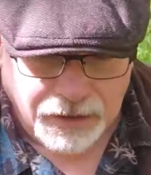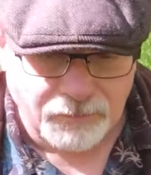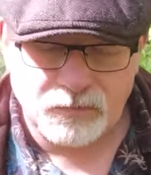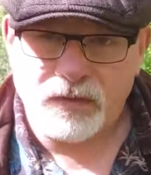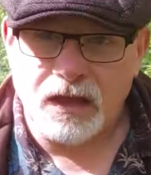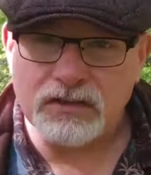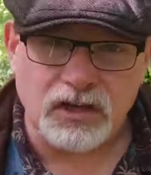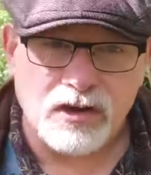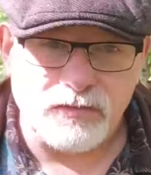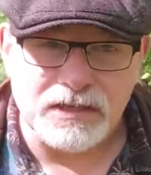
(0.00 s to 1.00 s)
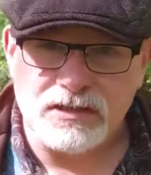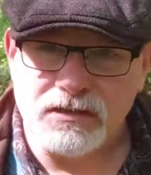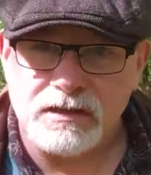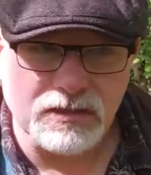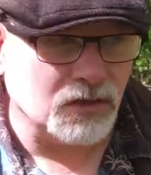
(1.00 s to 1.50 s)
and dare each
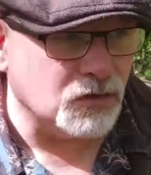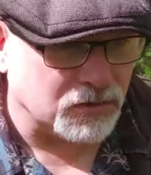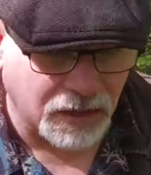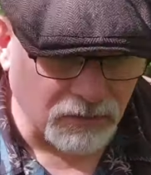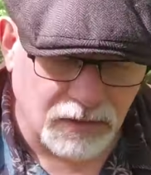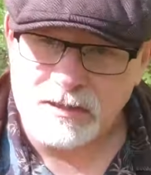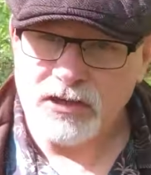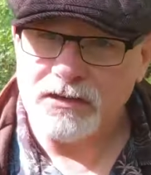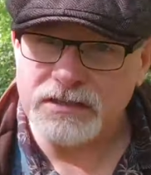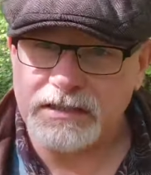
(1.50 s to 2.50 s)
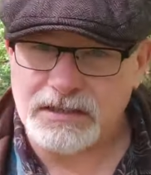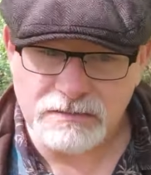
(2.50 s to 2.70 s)
other to go down a certain